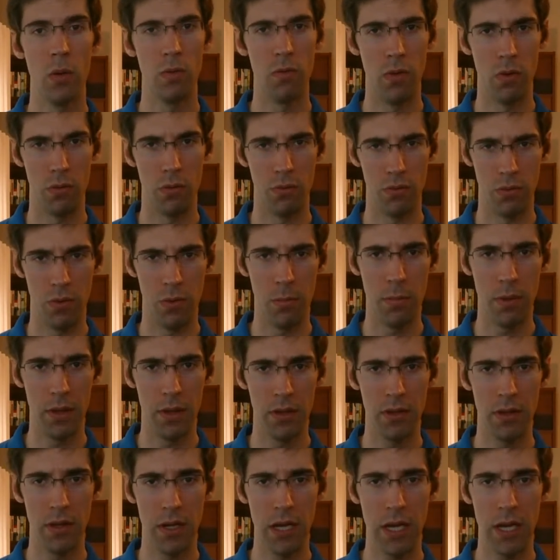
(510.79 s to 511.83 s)

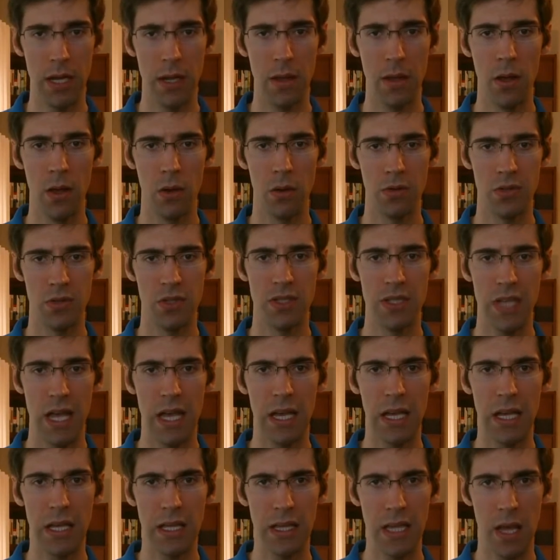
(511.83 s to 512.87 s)
vulnerability or
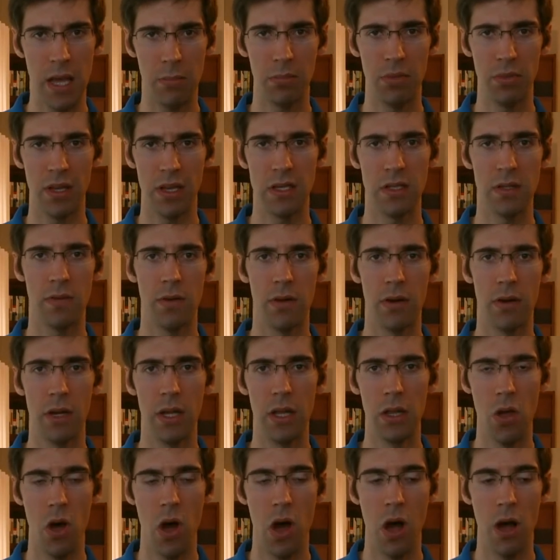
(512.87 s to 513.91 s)
staying in that place very
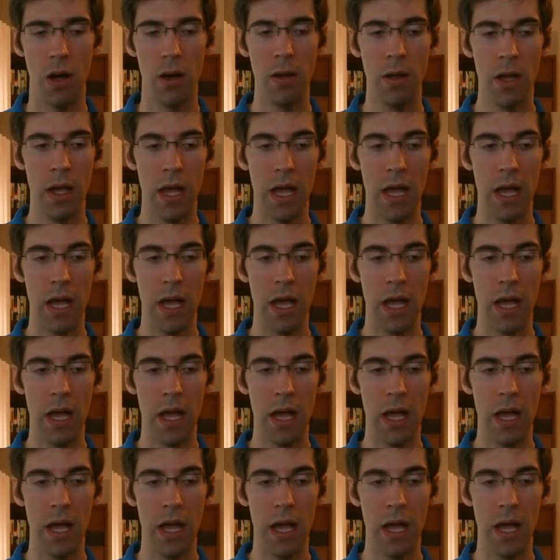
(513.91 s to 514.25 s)
long,